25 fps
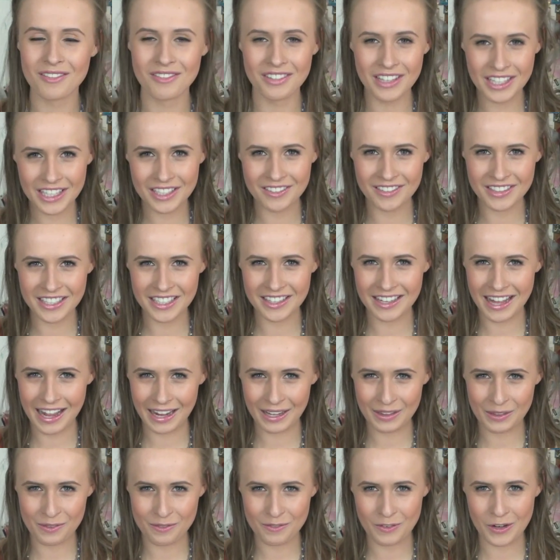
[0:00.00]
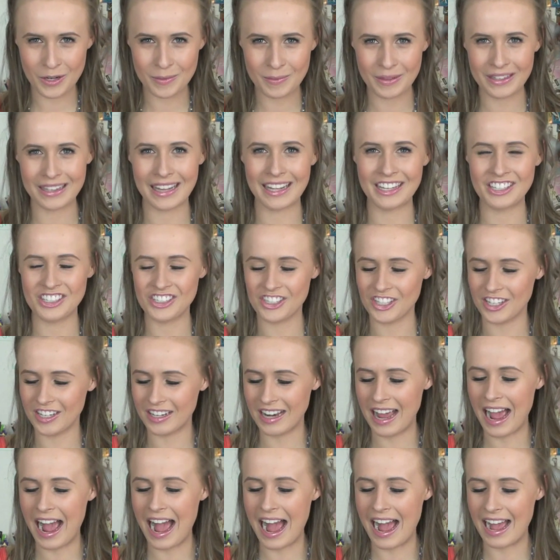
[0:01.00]
Really, really like the
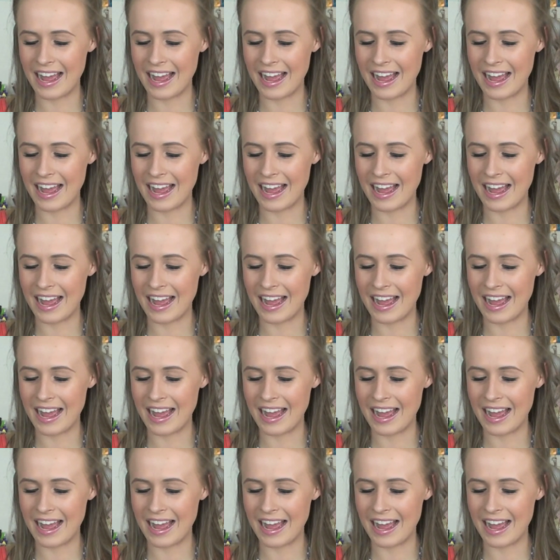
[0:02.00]
formulation